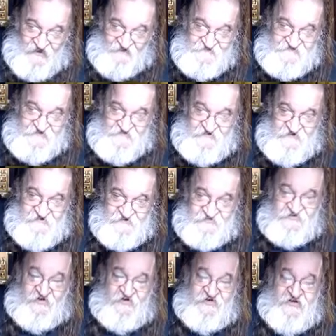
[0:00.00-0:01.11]
algae that you're
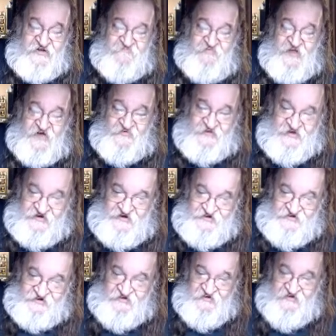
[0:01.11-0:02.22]
talking about in
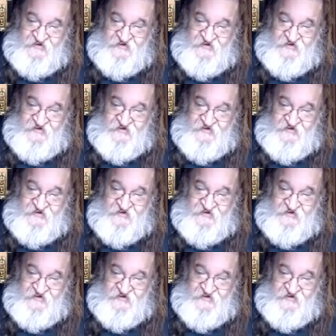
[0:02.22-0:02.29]
it,